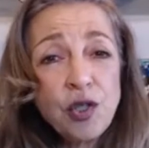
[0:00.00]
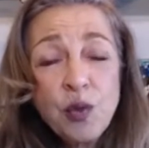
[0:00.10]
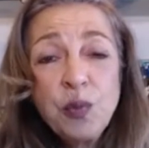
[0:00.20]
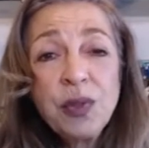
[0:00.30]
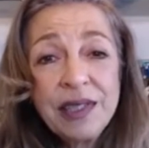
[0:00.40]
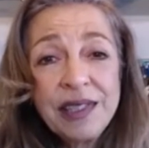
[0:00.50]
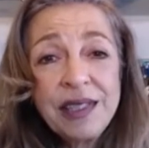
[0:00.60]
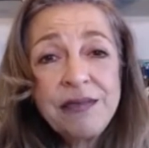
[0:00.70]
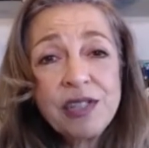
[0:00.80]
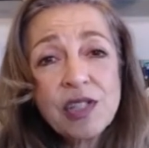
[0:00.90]
you
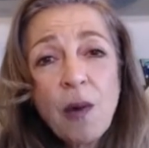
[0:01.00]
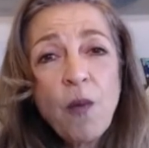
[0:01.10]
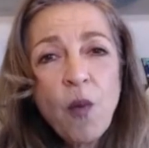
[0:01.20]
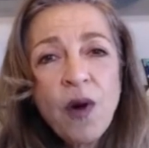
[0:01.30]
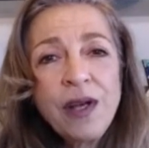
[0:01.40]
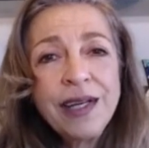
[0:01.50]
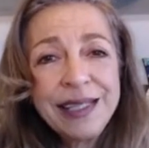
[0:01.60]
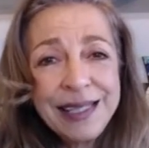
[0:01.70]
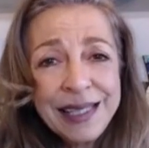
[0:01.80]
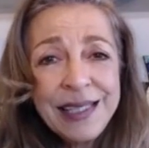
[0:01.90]
believe someone
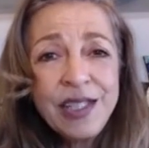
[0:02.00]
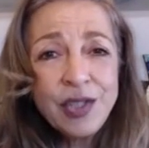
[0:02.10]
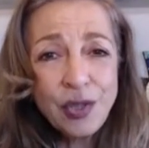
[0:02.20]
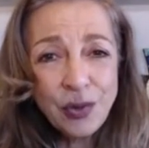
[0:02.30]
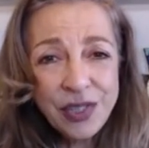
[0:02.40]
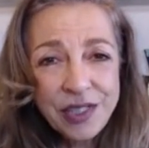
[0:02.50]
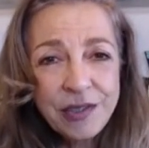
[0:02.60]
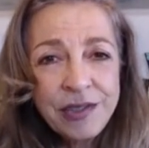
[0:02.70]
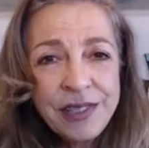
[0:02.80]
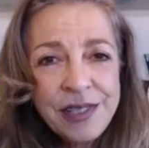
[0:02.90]
needed to
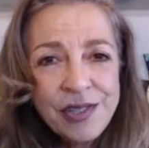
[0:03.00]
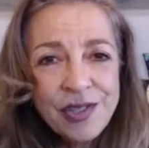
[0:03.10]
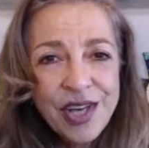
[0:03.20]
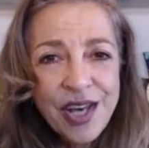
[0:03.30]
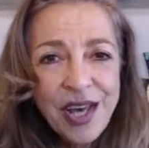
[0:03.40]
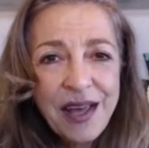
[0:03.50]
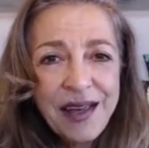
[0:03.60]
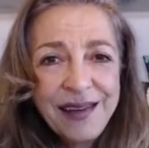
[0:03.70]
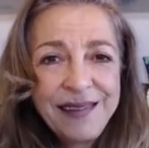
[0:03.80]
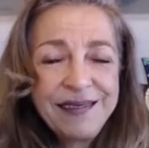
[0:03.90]
hear this,
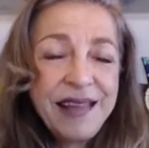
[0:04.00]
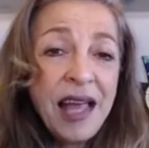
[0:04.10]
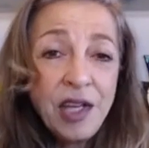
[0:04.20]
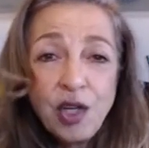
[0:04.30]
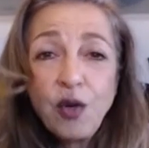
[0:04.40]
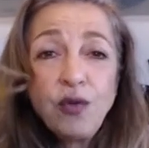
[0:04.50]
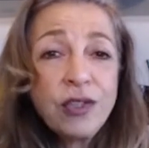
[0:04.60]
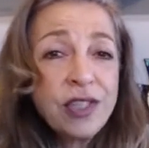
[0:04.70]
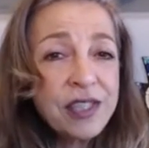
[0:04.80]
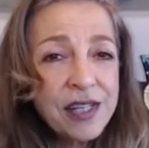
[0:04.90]
thank you for
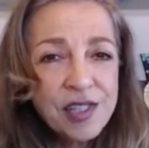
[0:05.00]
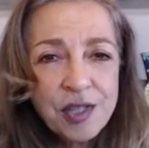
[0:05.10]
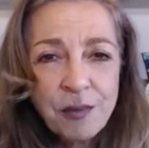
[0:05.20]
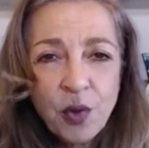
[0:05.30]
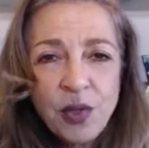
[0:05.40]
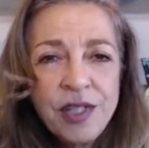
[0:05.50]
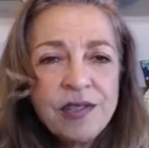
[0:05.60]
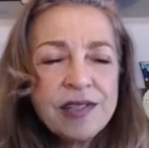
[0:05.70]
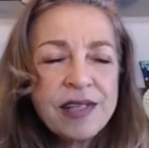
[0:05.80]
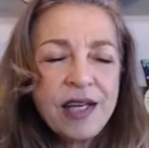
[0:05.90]
the
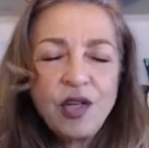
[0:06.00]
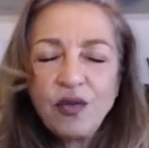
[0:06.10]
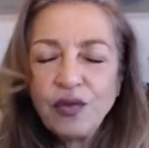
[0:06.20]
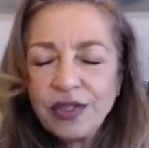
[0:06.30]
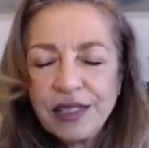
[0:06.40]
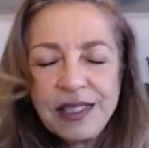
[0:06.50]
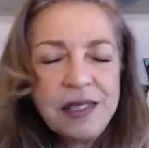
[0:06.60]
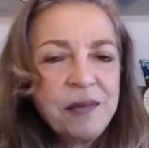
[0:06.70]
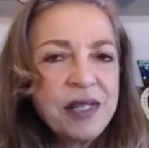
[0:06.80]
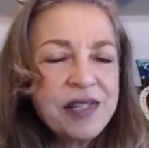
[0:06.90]
testimonials. Thank you for the
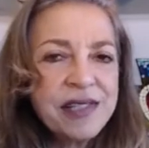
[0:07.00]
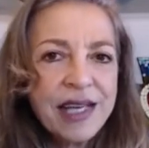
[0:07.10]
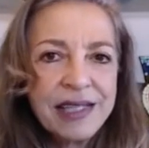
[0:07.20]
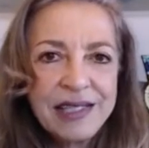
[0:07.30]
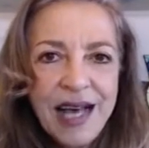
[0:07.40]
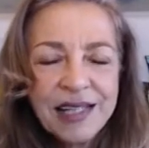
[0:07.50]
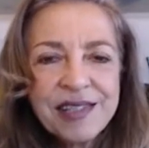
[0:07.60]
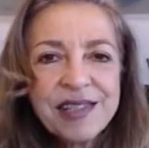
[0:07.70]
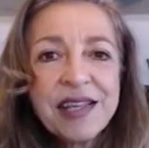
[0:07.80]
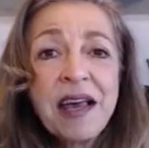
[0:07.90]
emails and
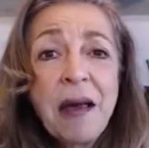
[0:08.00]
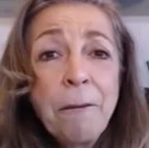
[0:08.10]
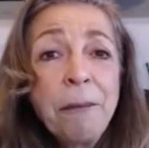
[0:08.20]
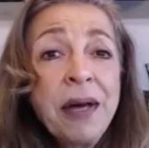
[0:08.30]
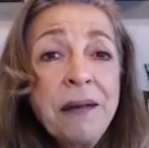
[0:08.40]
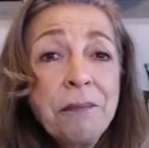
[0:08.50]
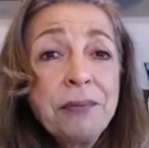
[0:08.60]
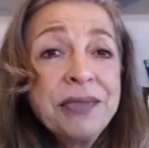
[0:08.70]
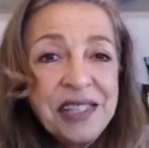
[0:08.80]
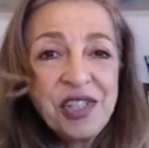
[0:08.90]
texts. But
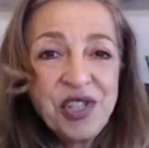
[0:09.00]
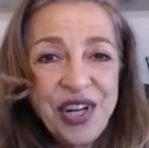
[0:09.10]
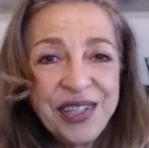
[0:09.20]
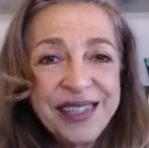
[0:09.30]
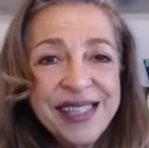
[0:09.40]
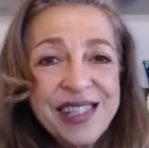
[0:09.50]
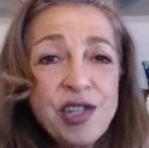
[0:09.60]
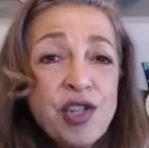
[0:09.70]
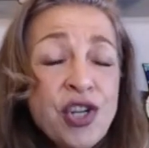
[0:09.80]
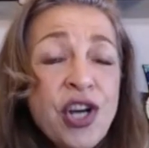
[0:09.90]
please share this.
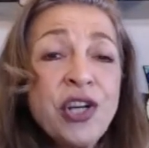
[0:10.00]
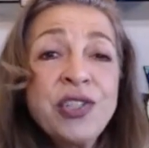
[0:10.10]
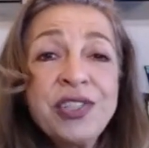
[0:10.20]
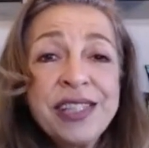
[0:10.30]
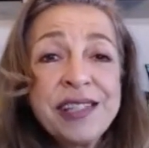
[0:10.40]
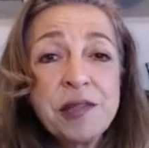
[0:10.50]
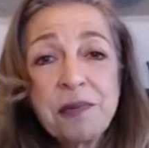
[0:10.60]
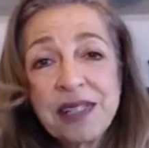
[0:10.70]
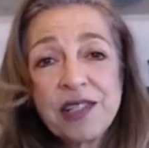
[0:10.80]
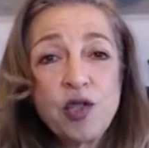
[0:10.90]
Share this
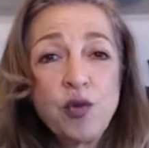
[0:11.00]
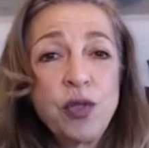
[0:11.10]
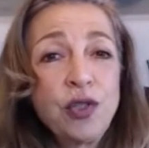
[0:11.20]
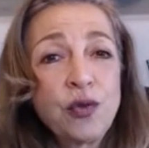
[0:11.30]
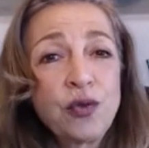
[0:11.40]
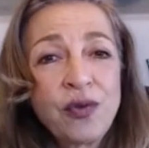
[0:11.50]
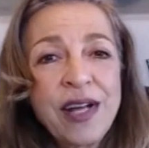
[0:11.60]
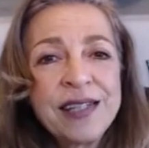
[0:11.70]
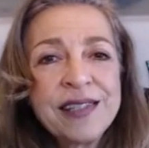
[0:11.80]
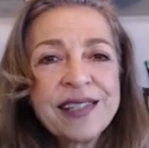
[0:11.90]
message with your
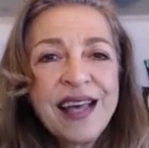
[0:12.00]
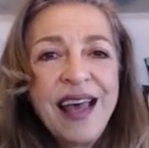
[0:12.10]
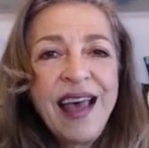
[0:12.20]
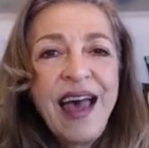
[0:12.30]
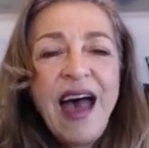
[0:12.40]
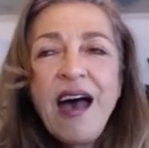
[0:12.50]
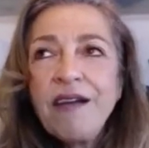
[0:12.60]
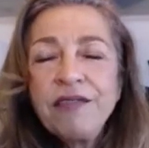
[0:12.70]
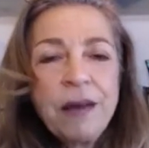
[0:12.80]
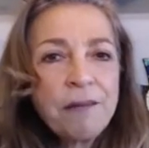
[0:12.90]
friends.
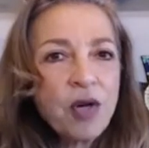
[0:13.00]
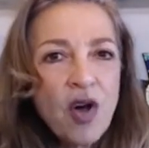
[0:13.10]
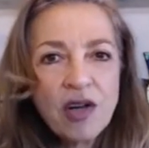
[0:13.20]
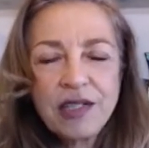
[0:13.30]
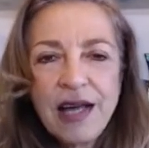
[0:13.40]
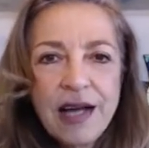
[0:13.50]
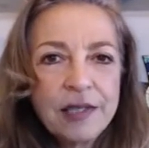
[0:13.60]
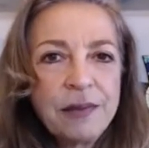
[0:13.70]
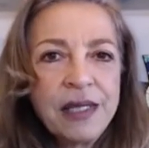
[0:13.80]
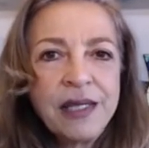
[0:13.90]
Have them
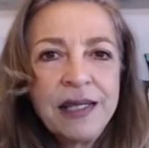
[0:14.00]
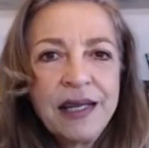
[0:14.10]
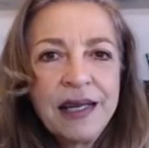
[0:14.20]
contact me.